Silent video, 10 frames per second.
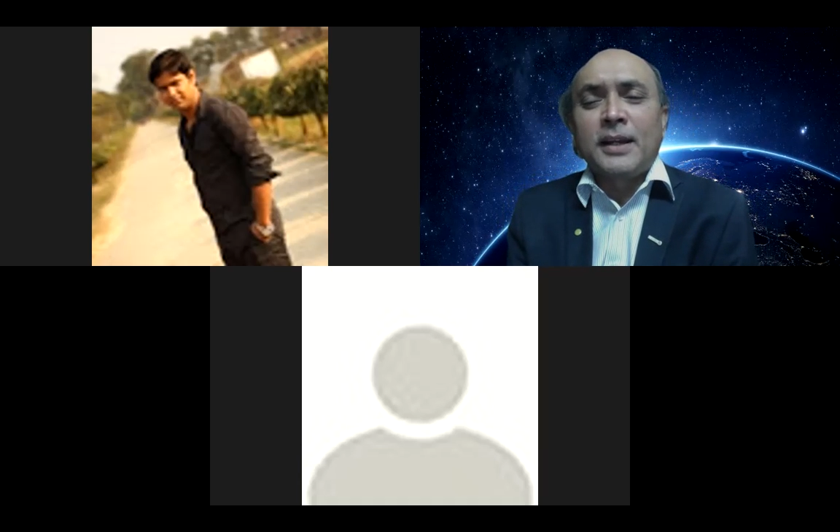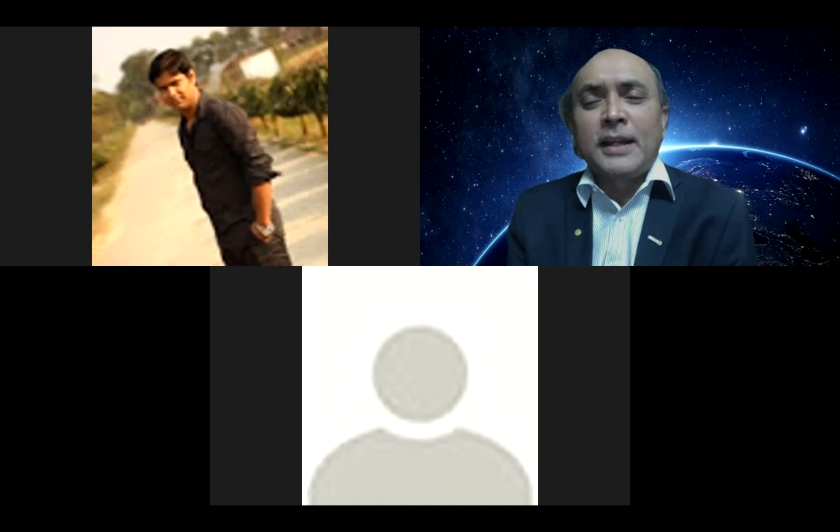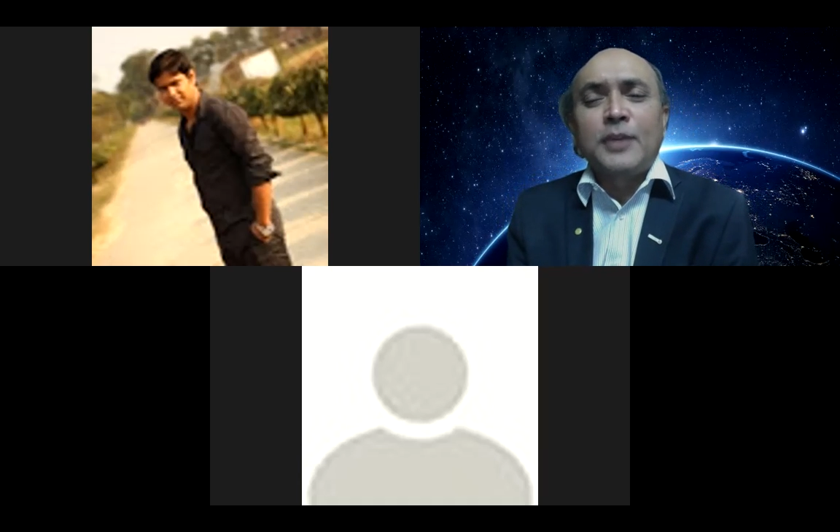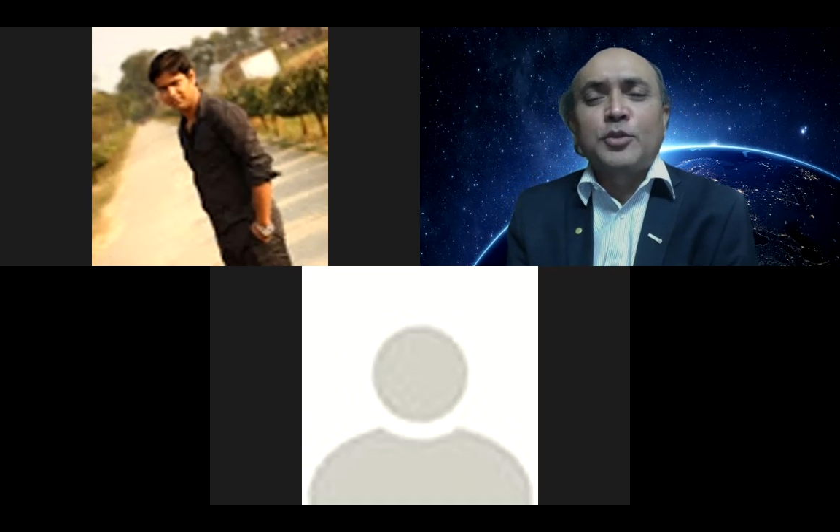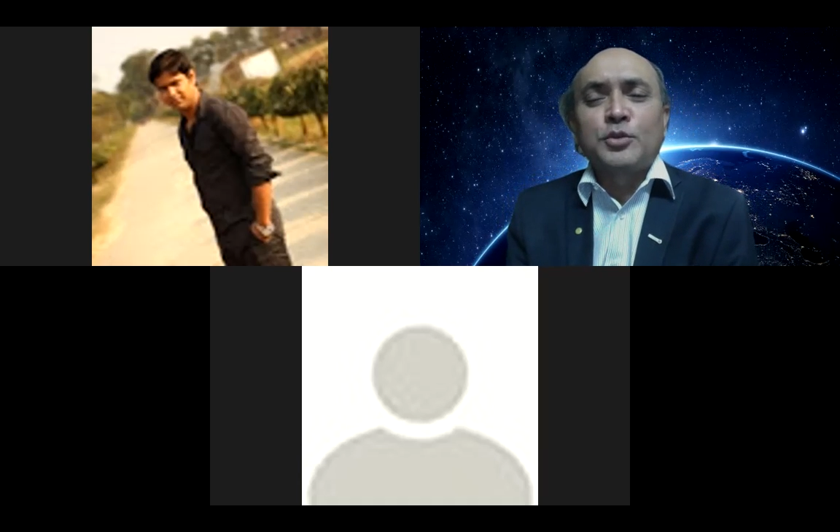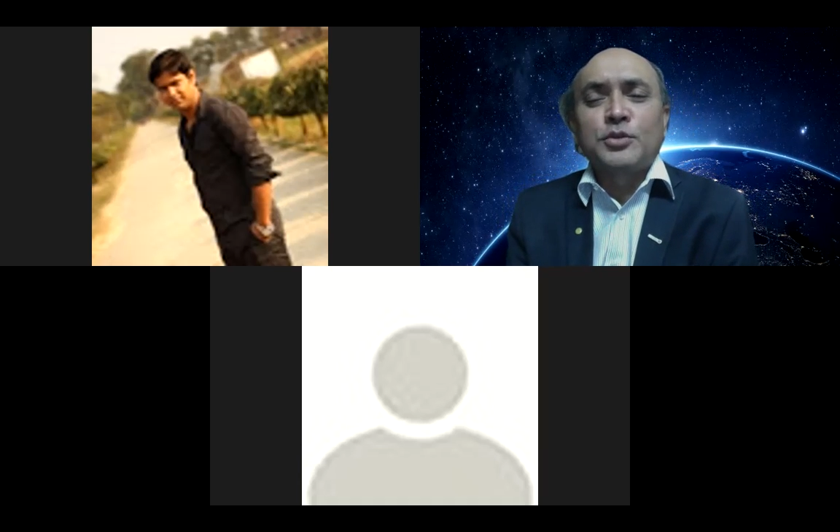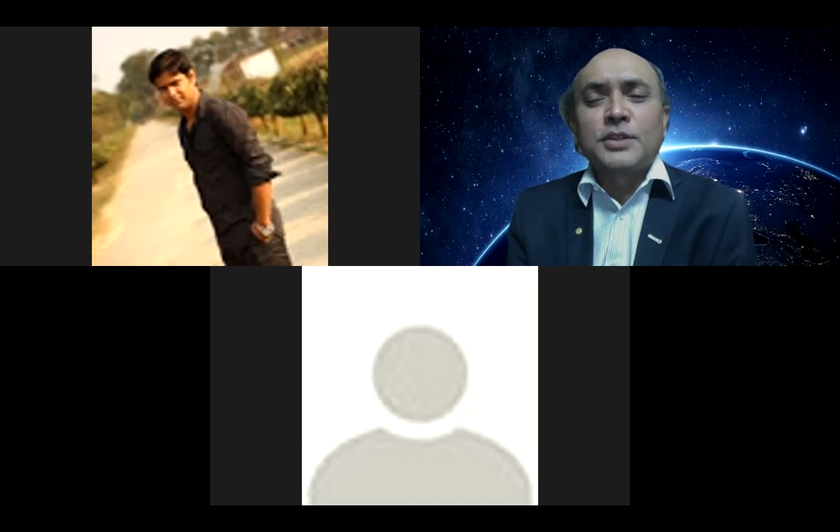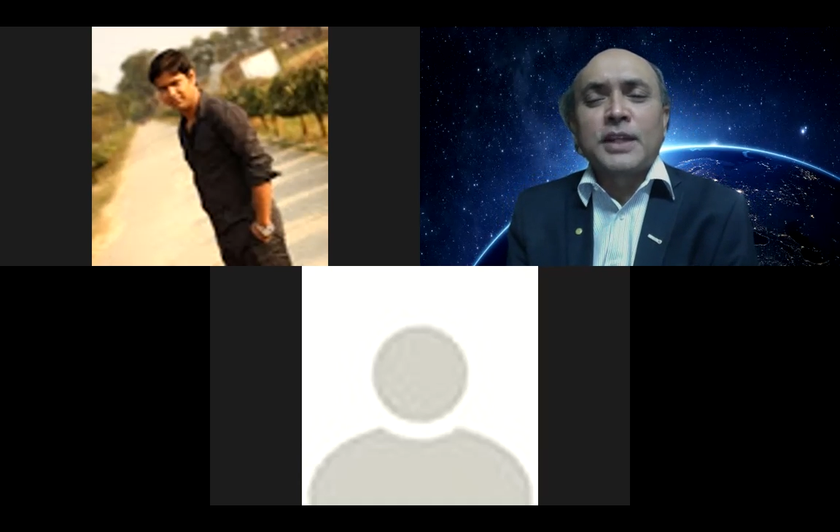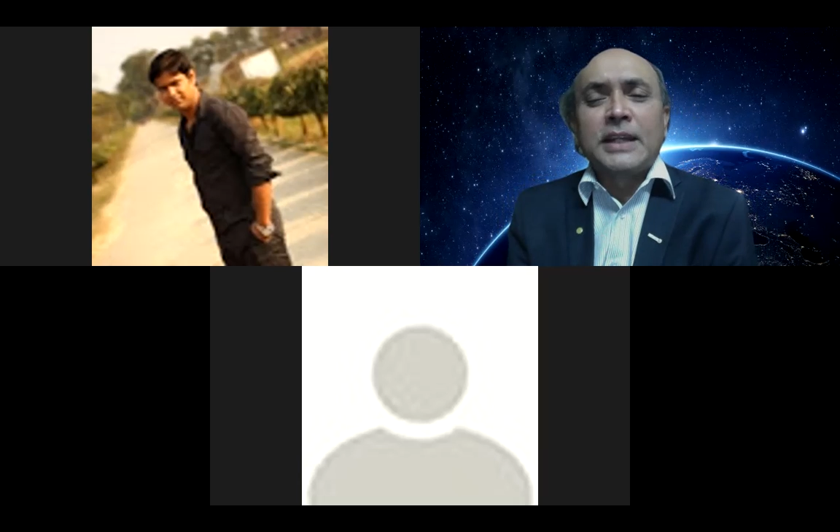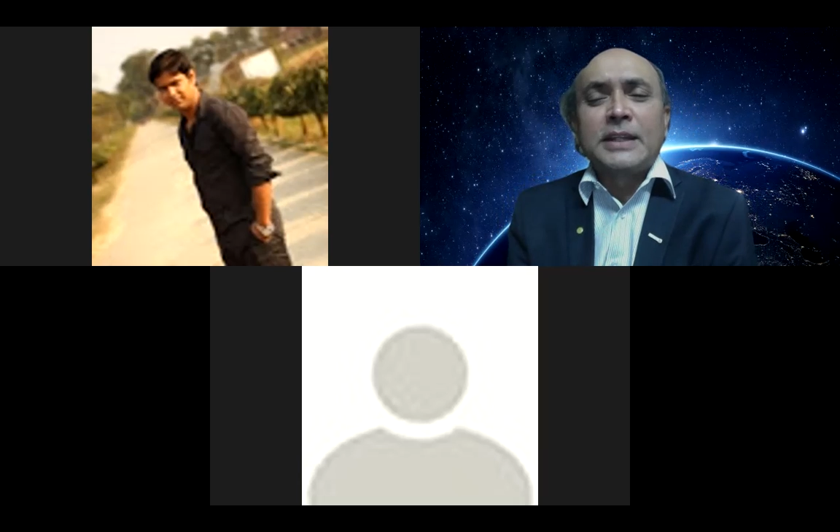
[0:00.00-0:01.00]
lettuce,
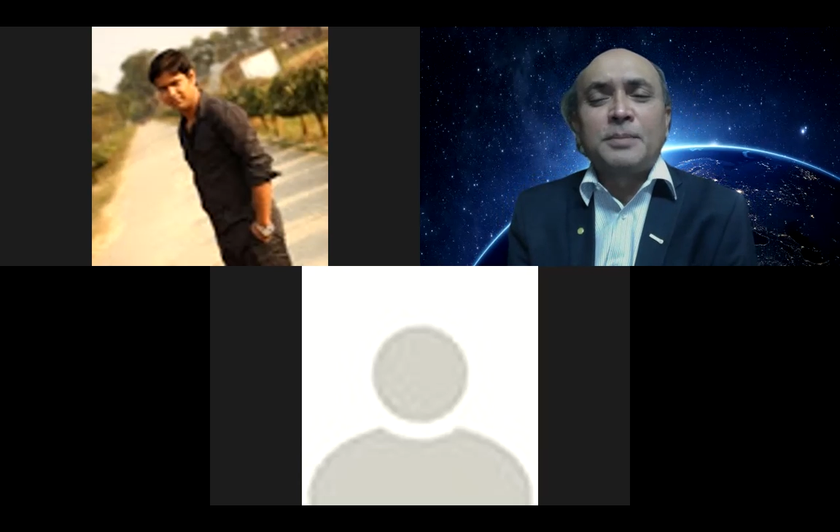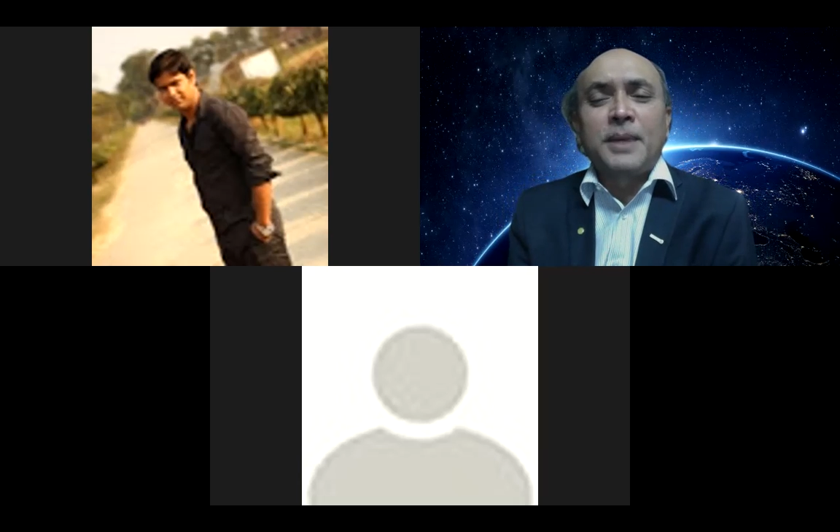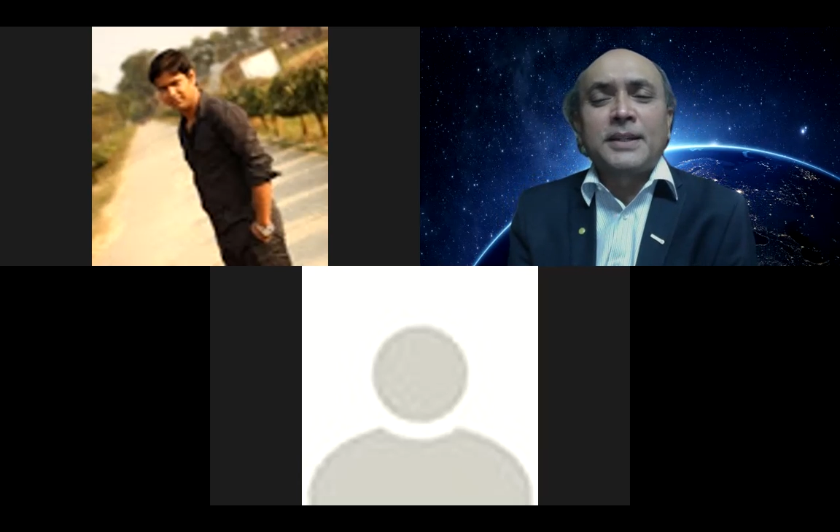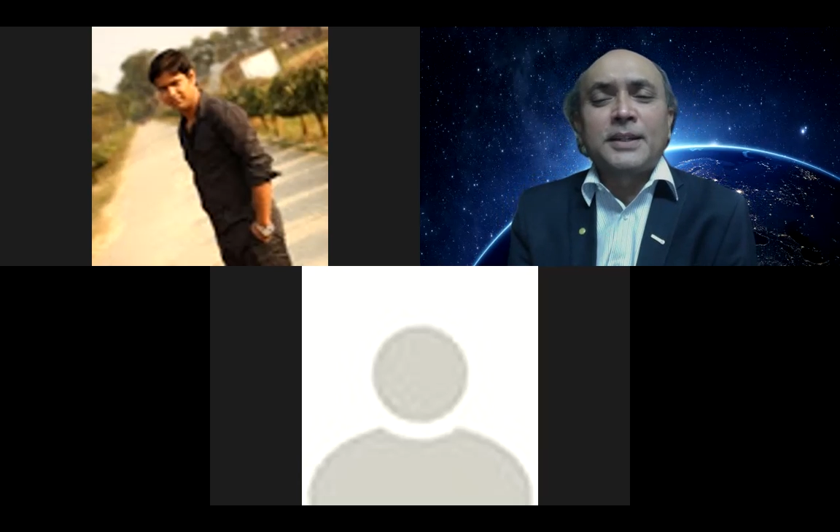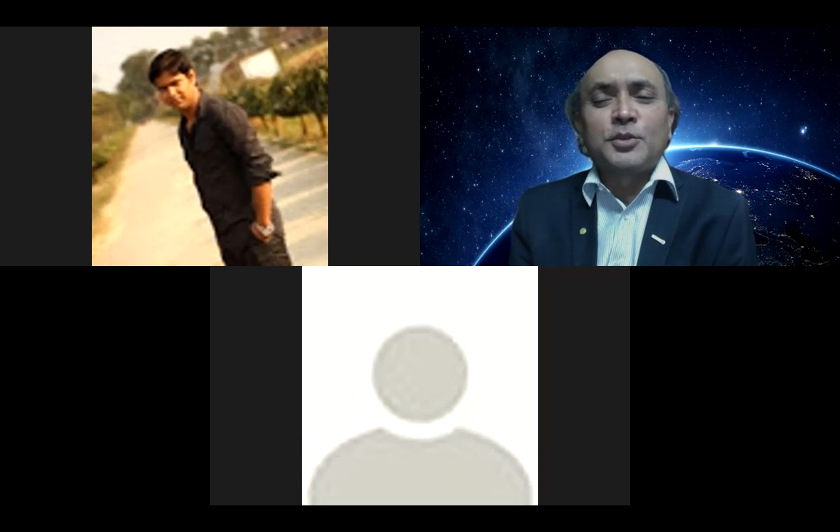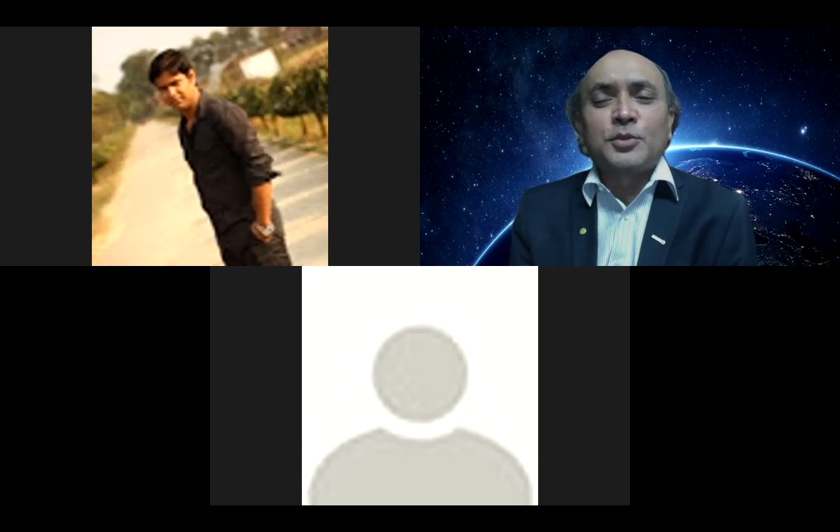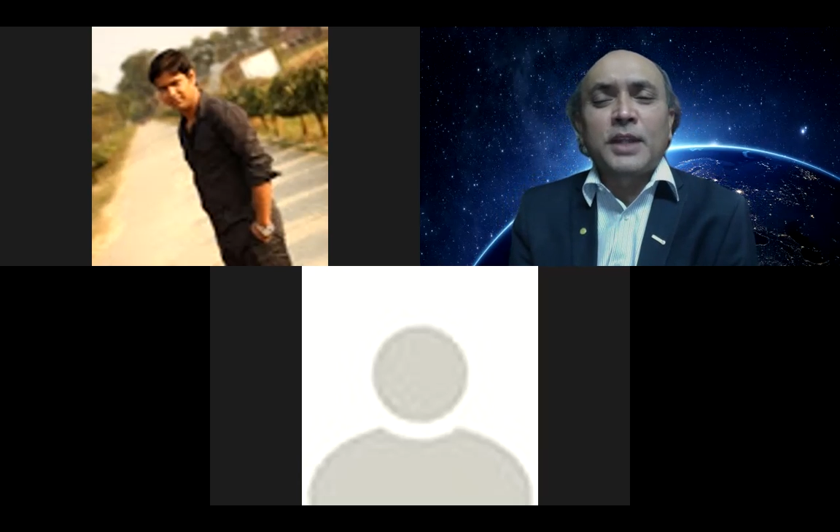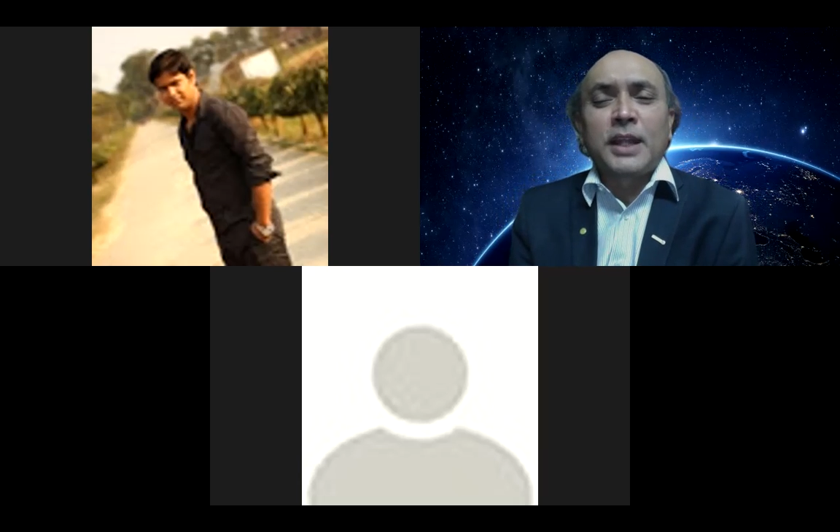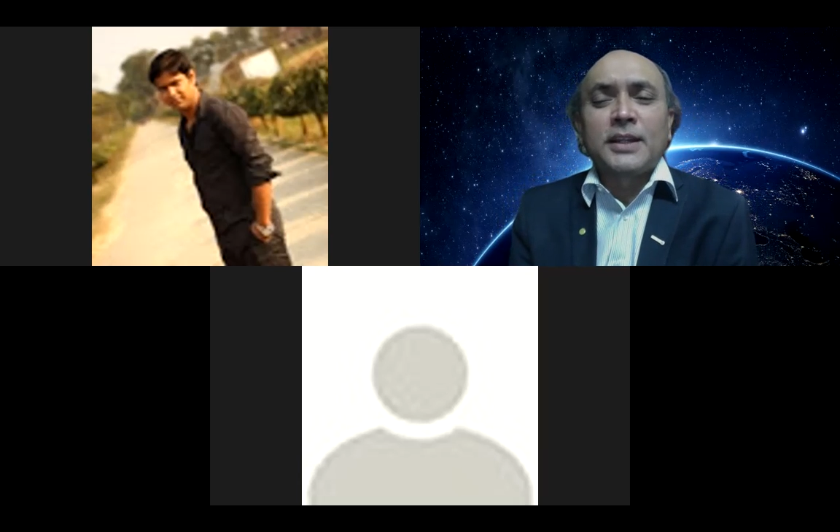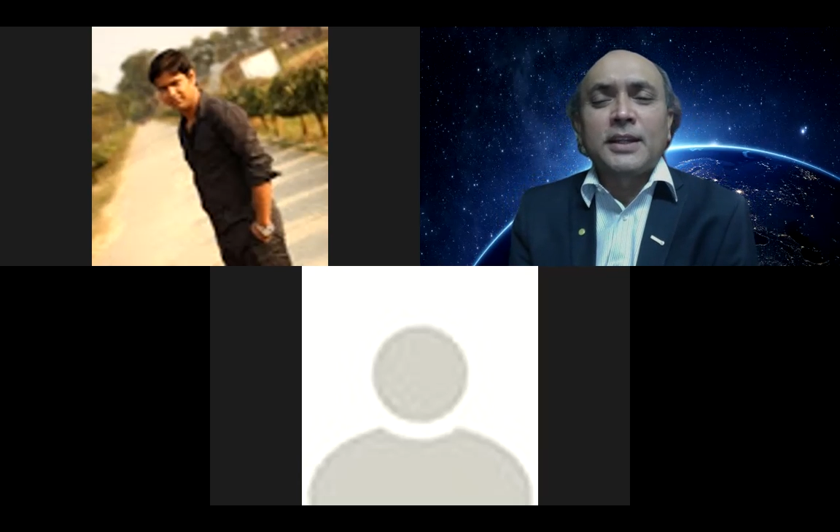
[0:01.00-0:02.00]
it is better to
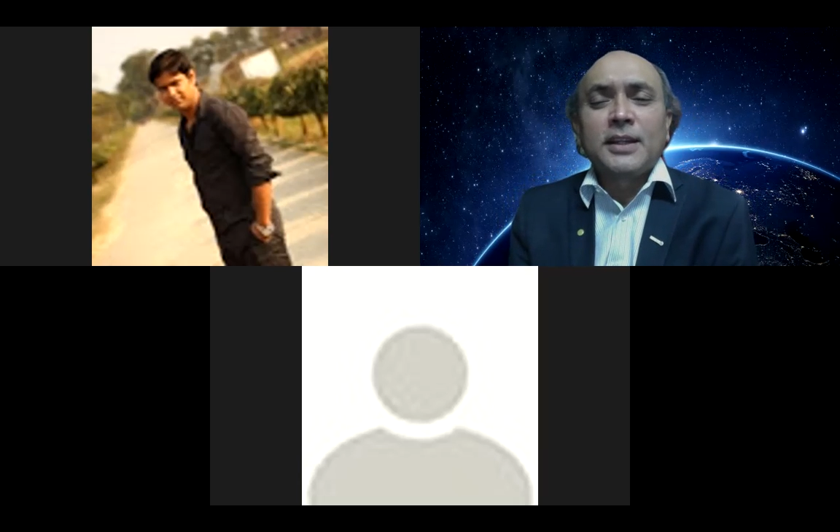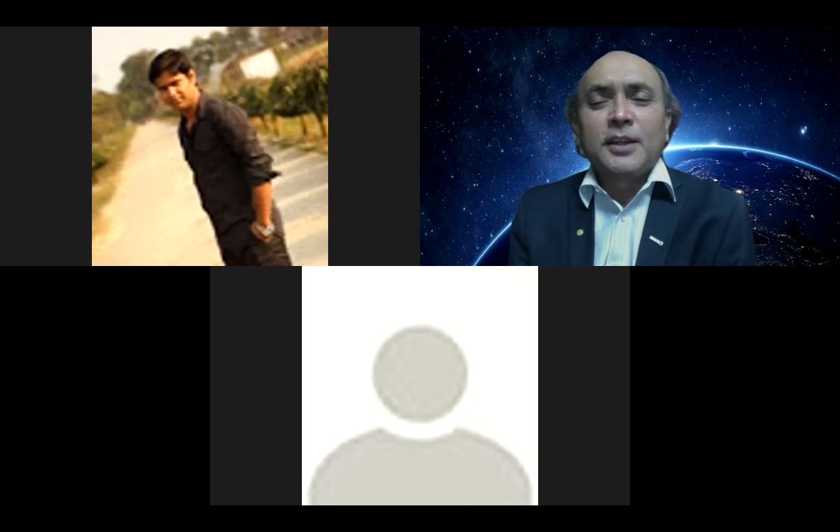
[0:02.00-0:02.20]
take